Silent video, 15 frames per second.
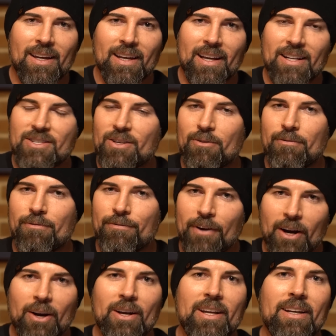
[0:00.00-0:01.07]
it's a
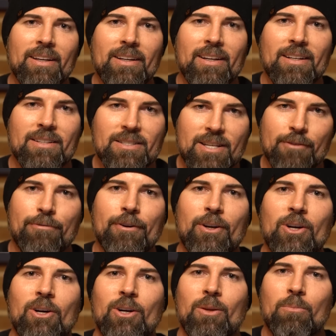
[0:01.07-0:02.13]
very
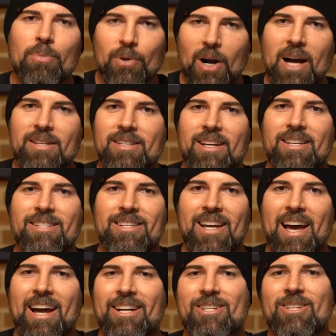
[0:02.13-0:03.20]
difficult process to
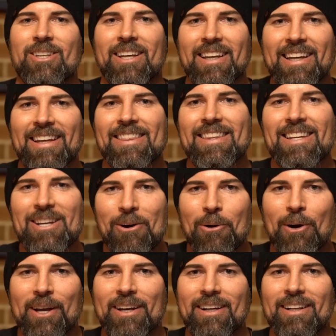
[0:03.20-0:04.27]
actually get the
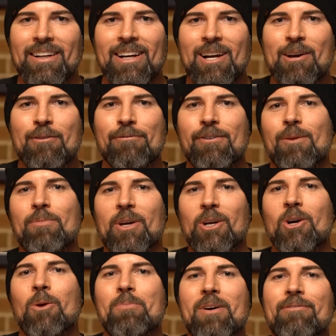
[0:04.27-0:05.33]
oil from the
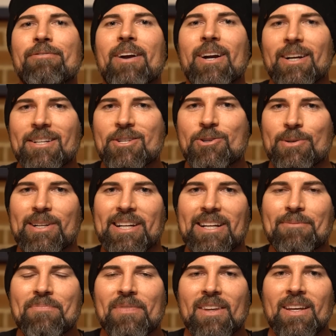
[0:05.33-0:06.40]
Copaiba
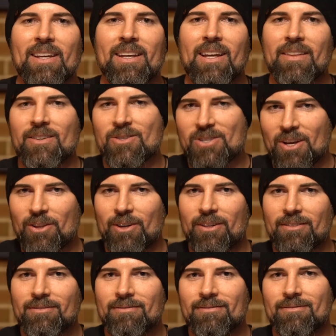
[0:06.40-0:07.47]
tree in the
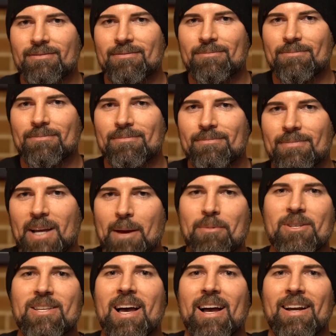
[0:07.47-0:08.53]
southern
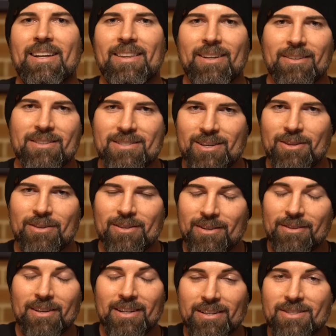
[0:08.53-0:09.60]
Amazon
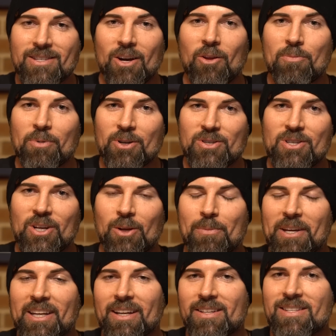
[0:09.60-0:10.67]
in South Brazil,
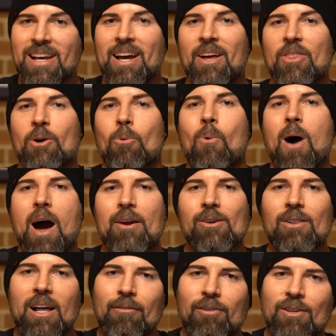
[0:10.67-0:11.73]
because the
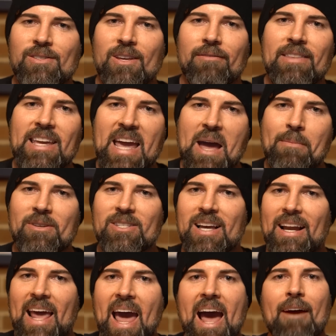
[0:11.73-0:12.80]
water levels of the
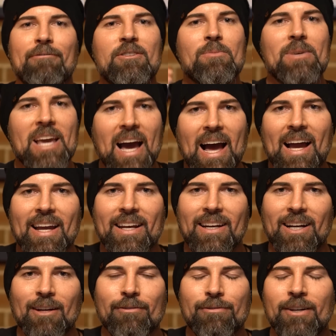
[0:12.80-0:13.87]
Amazon have to be high
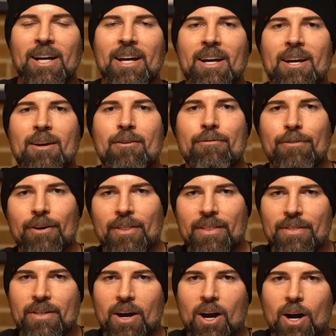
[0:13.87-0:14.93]
enough for
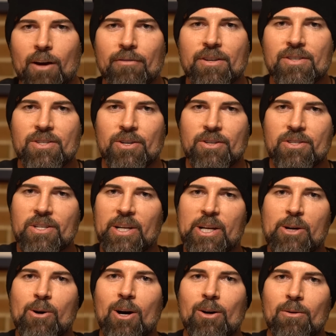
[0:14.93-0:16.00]
the harvesters to
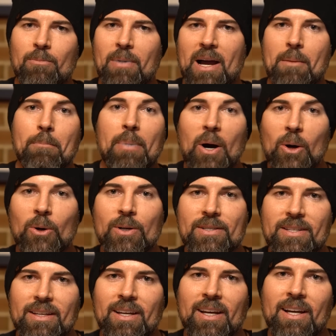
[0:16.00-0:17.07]
go out by
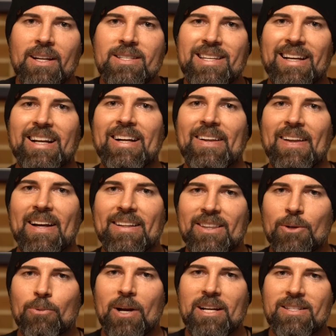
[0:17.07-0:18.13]
boat to collect
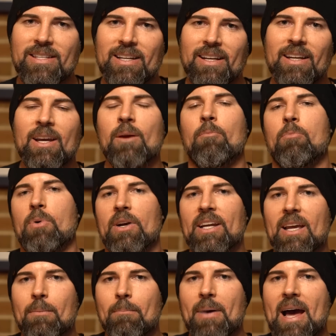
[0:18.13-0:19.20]
the resin,
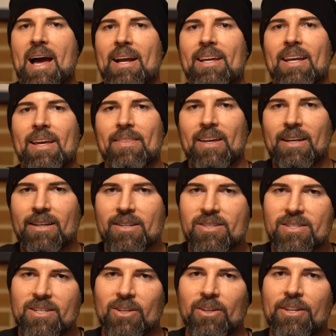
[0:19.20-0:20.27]
bring it back, and then
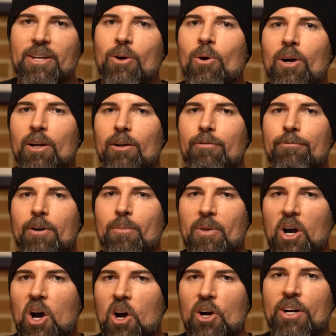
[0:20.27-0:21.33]
distill the oil from
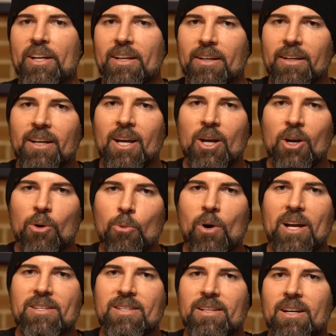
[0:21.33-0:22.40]
the hardened
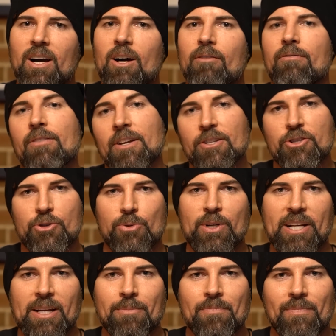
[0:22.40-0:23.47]
resin of the
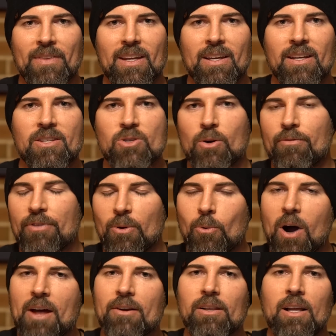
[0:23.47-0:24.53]
tree. So if the
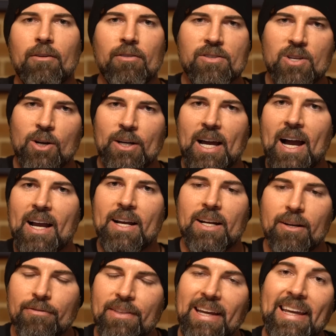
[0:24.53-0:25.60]
water levels aren't high
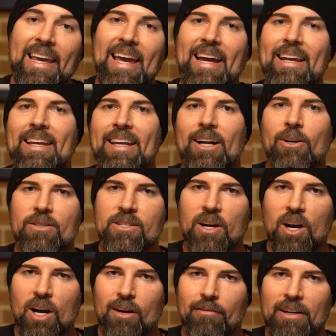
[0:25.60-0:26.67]
enough, they can't get out to
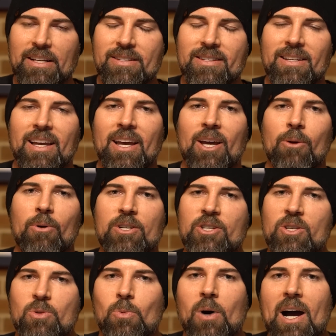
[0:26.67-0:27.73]
harvest, which
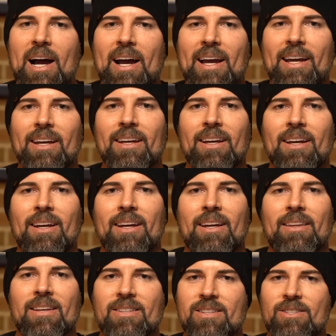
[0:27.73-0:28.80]
is why
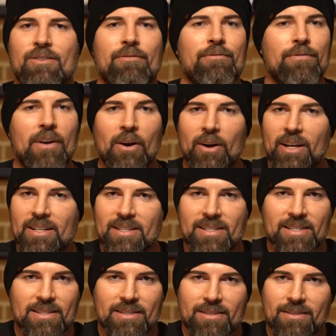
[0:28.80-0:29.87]
this is a very